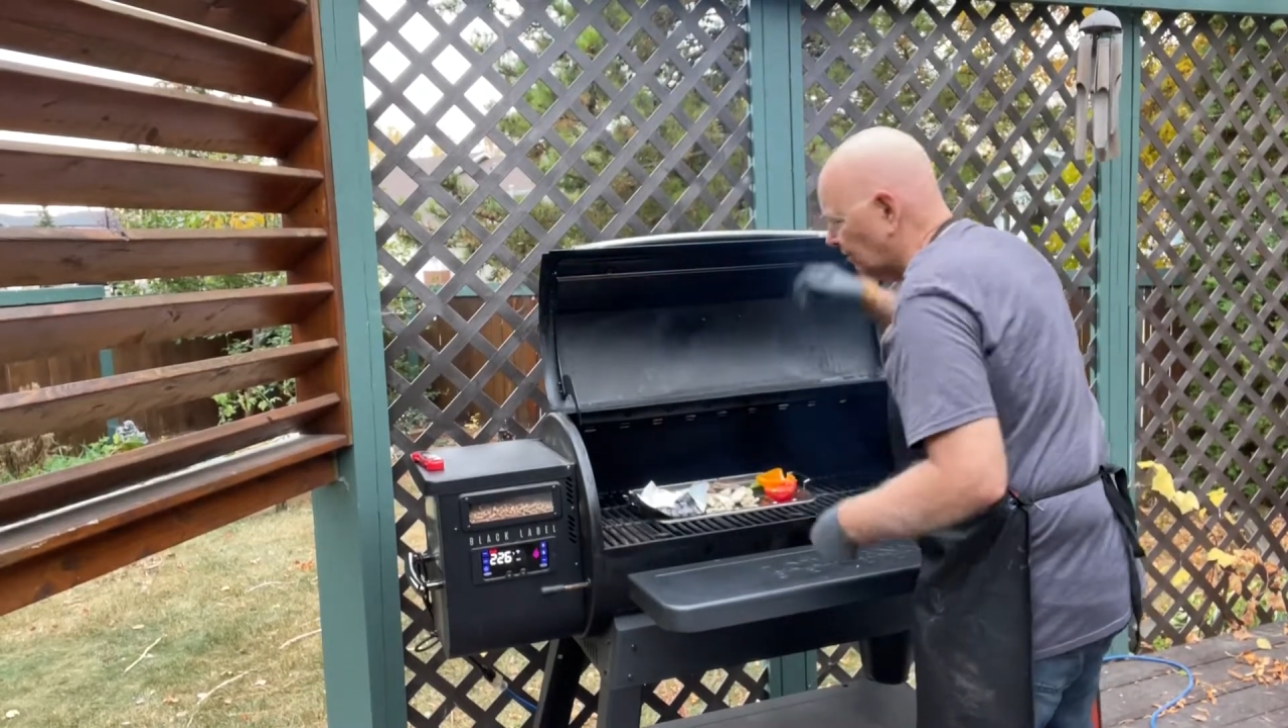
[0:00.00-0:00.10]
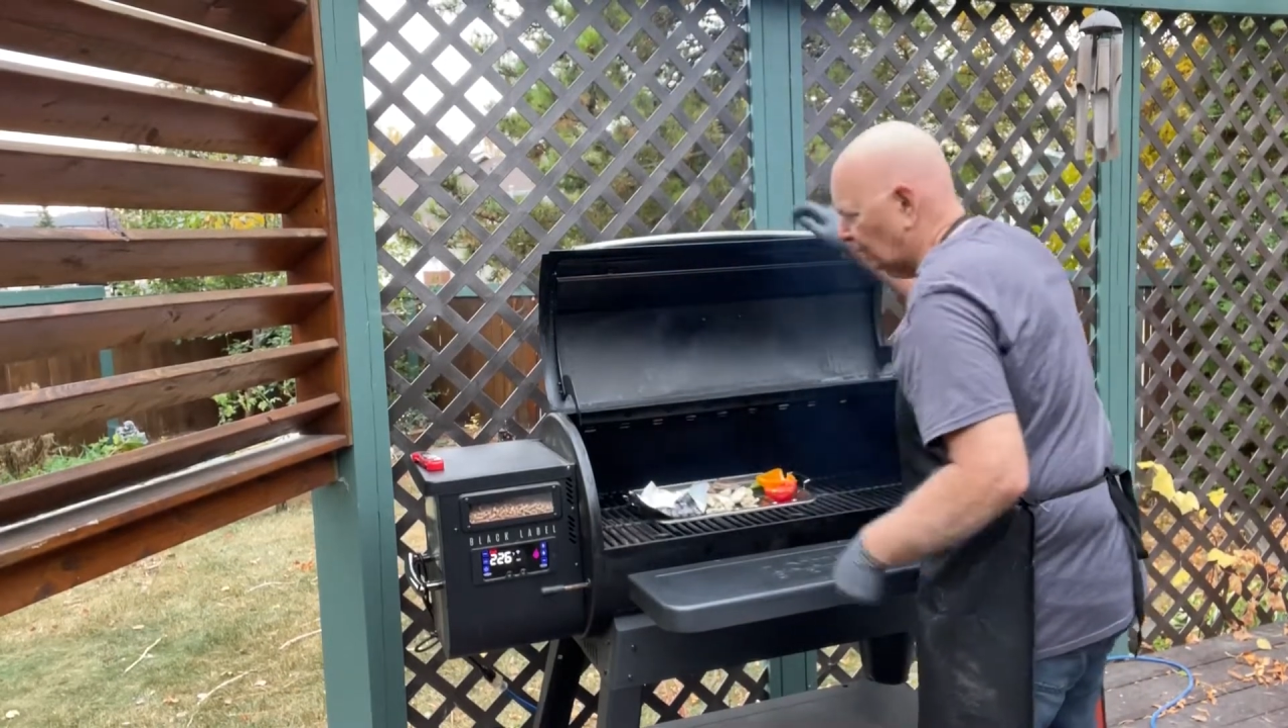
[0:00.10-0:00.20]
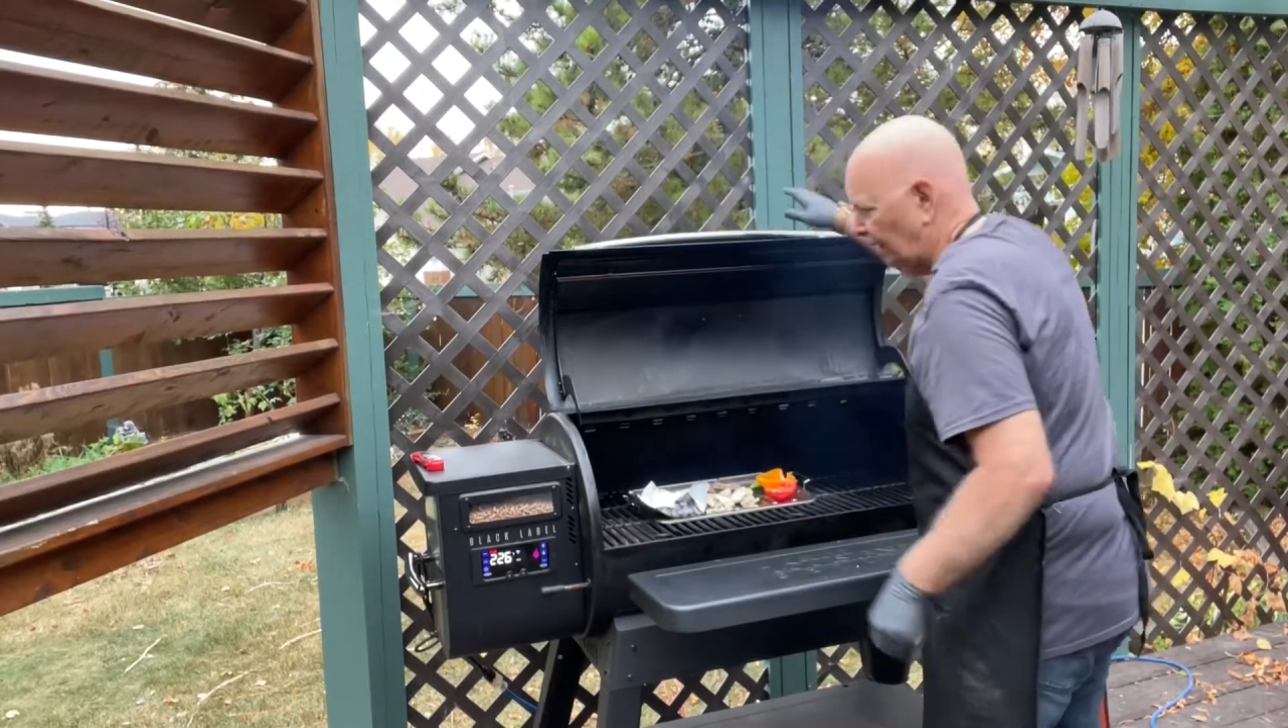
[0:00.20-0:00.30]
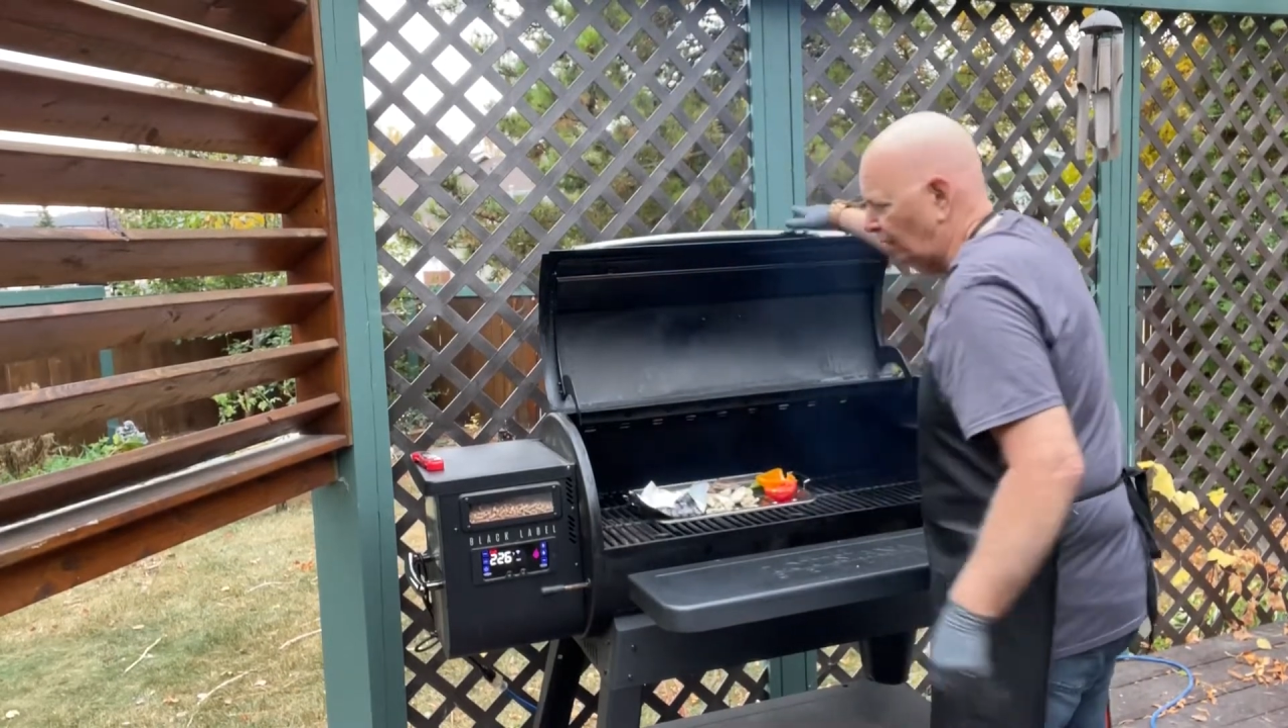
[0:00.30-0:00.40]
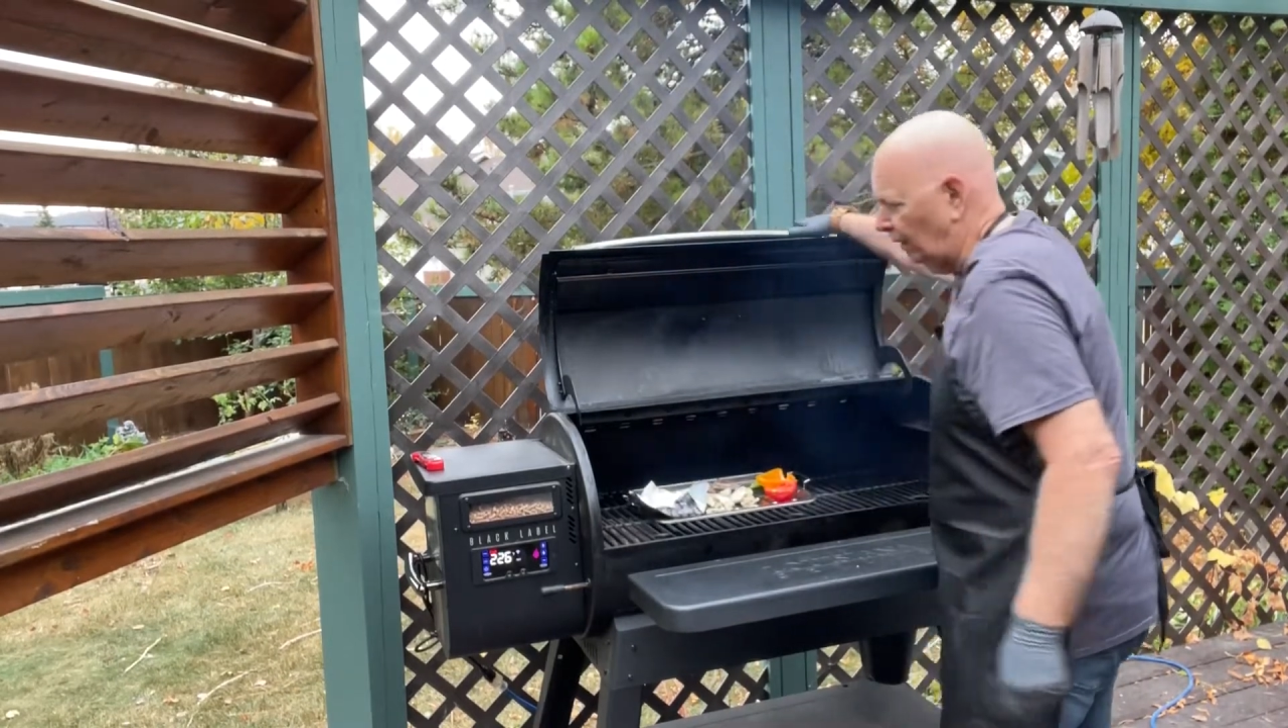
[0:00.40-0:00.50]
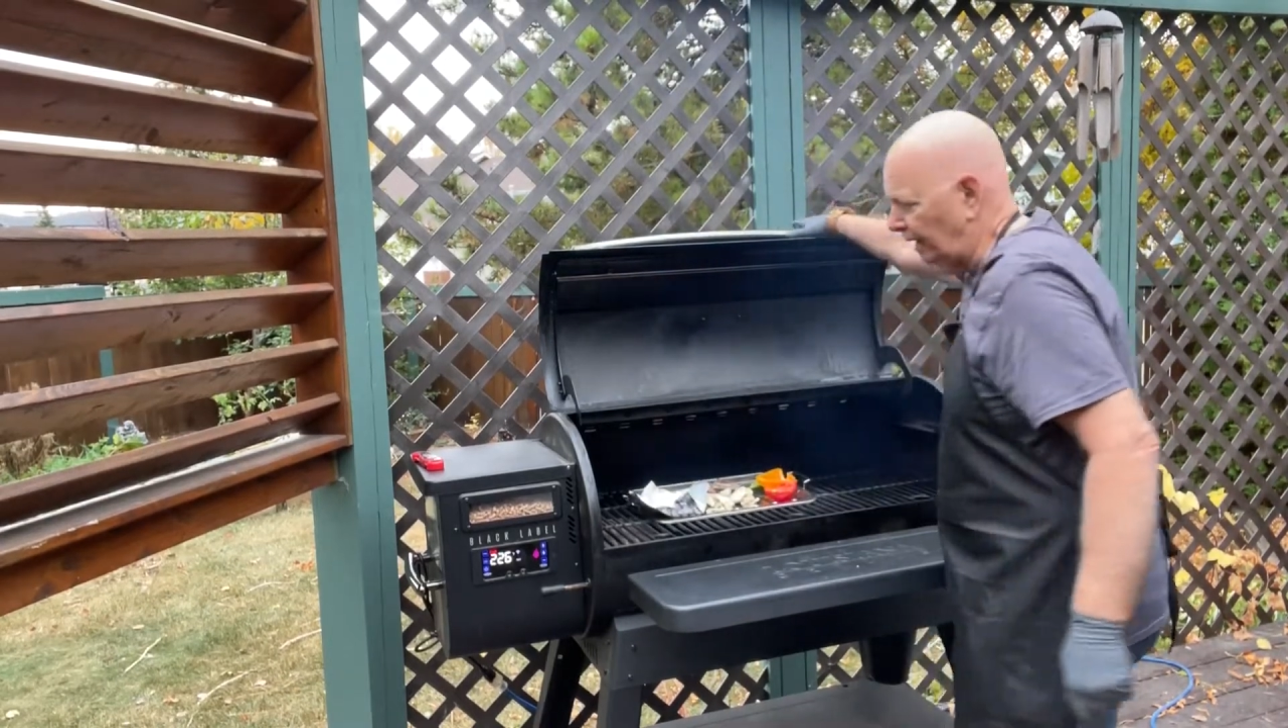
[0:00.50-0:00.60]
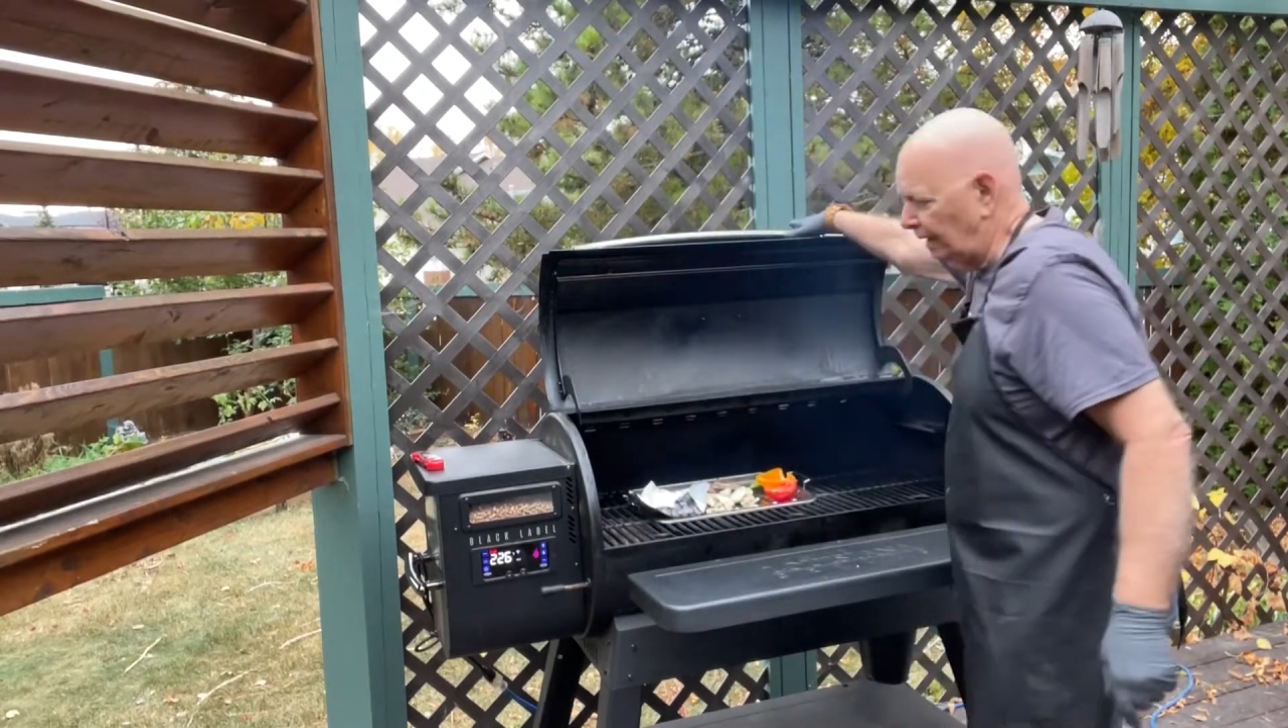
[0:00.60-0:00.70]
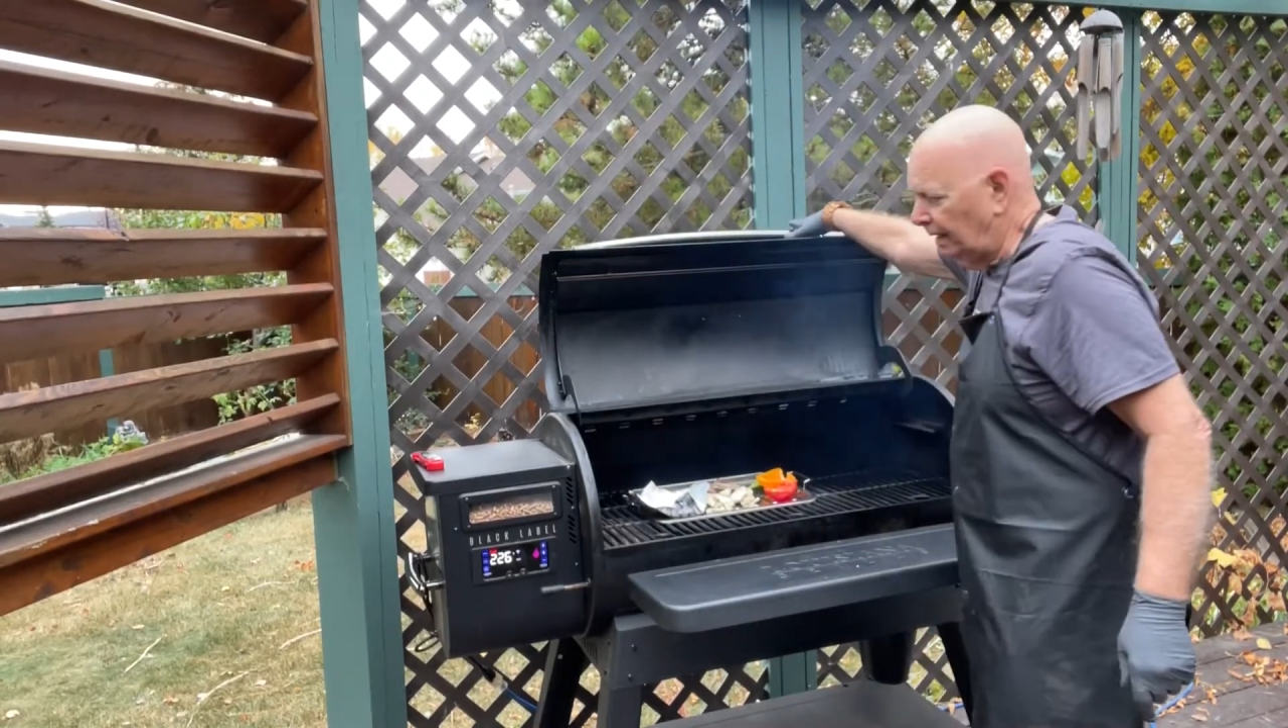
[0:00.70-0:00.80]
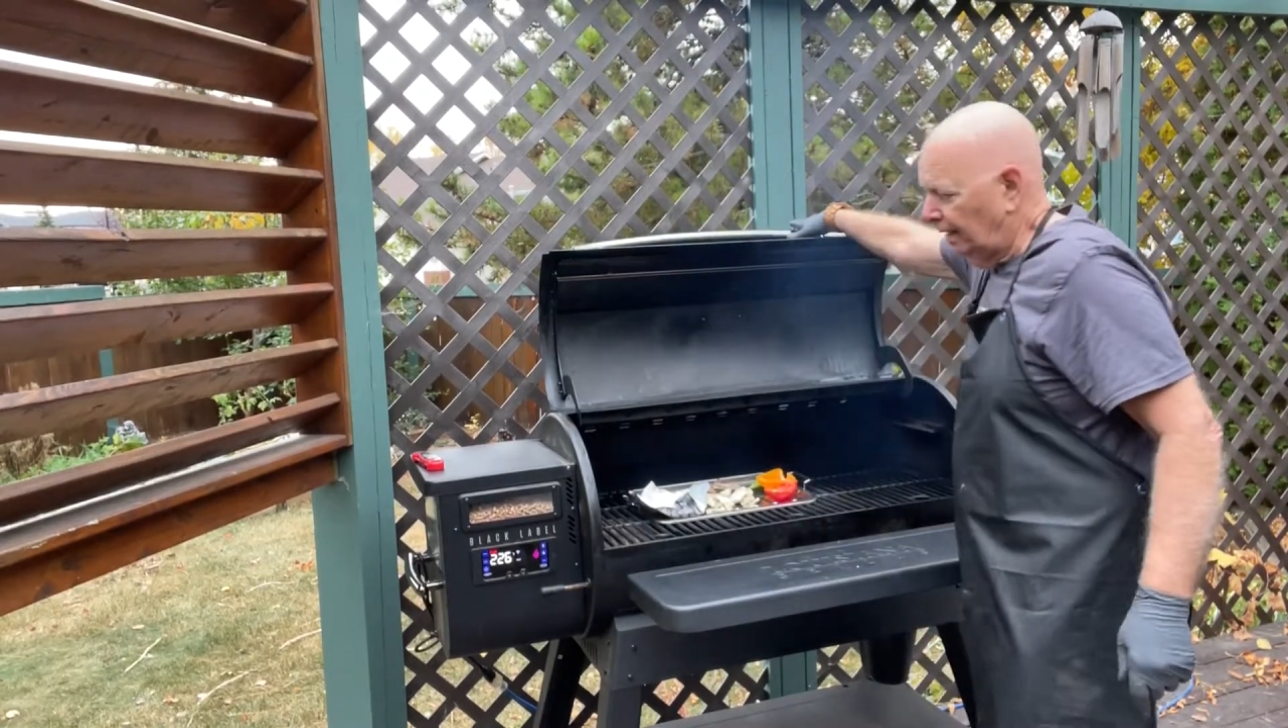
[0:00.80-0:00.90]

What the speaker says: right away.